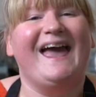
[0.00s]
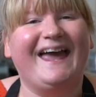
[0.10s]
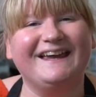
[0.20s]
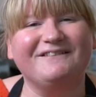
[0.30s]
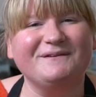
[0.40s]

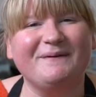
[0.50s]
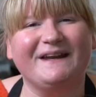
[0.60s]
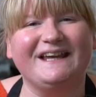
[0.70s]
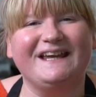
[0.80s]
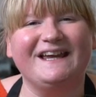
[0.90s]
Hey
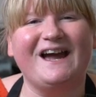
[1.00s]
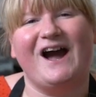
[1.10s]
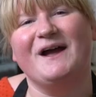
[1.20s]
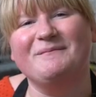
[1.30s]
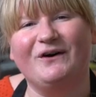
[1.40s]
everybody,
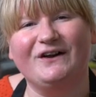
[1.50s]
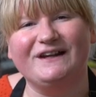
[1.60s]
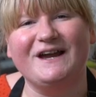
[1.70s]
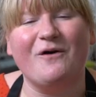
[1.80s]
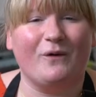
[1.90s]
I'm
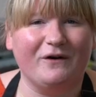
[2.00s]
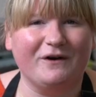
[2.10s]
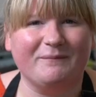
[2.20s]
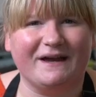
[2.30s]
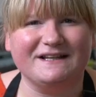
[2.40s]
Holly.
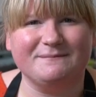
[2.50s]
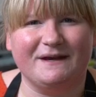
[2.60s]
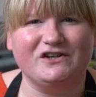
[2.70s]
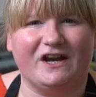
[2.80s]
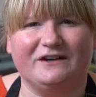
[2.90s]
Welcome back to
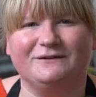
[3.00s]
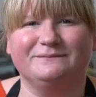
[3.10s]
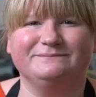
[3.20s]
my channel.